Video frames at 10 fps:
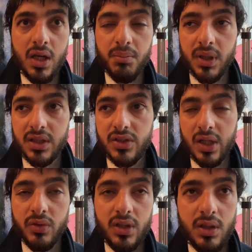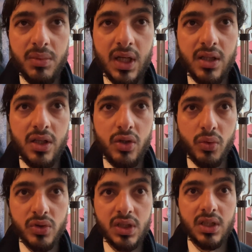But Saudi Arabia, they
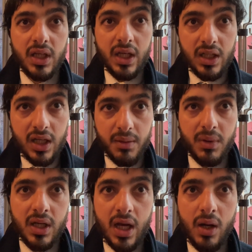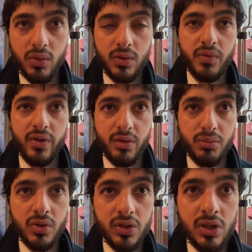use it in Yemen out of their
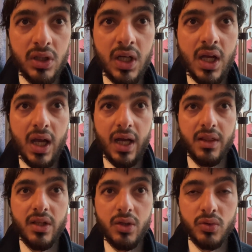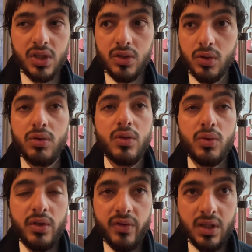border, and they use it not to
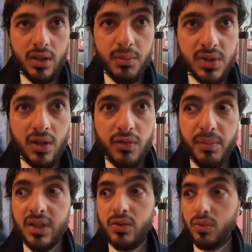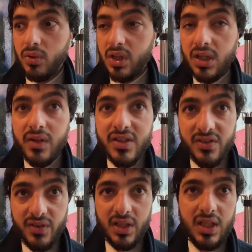defend themselves but to kill the
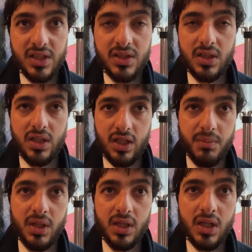civilians in Yemen.